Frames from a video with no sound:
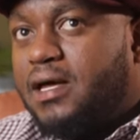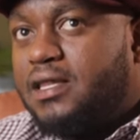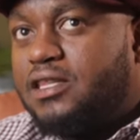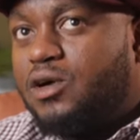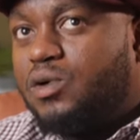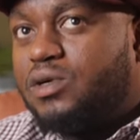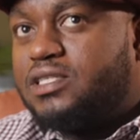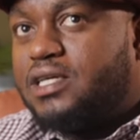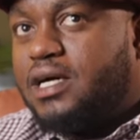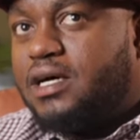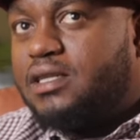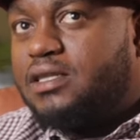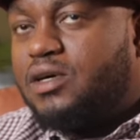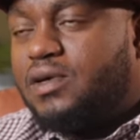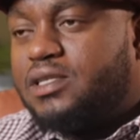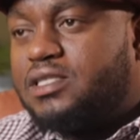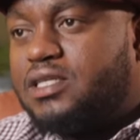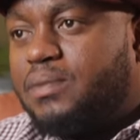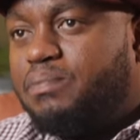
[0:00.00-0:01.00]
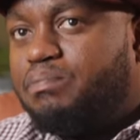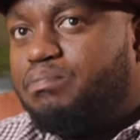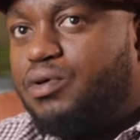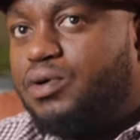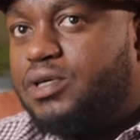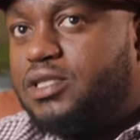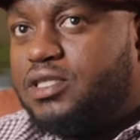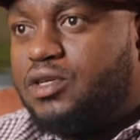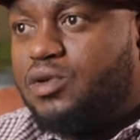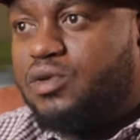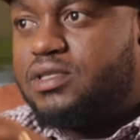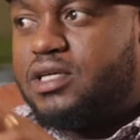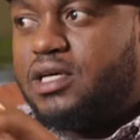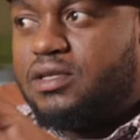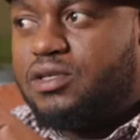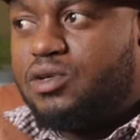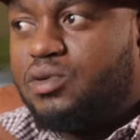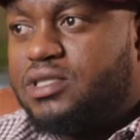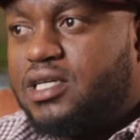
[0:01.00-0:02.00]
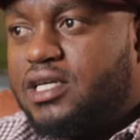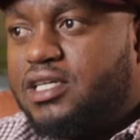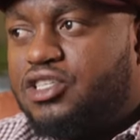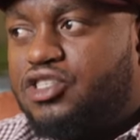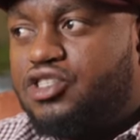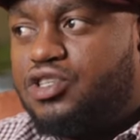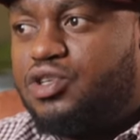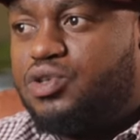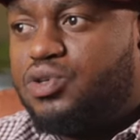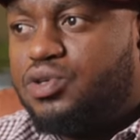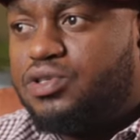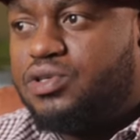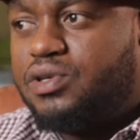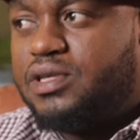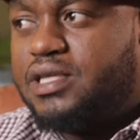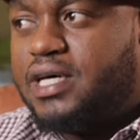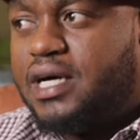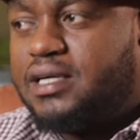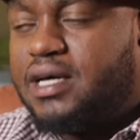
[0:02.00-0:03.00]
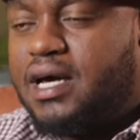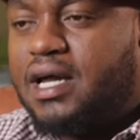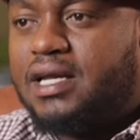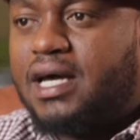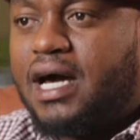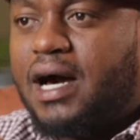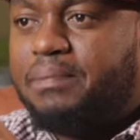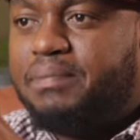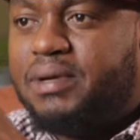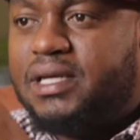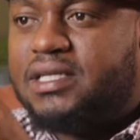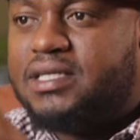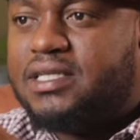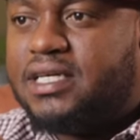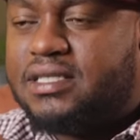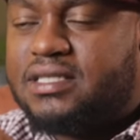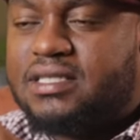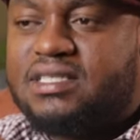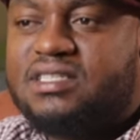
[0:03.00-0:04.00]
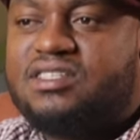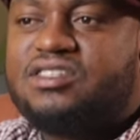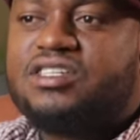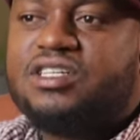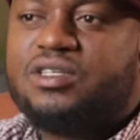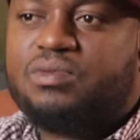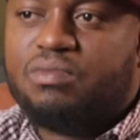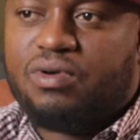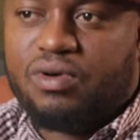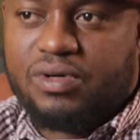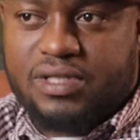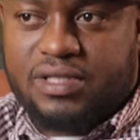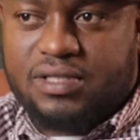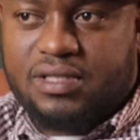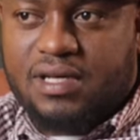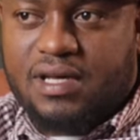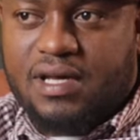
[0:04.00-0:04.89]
there was an institution that rehabilitates street boys.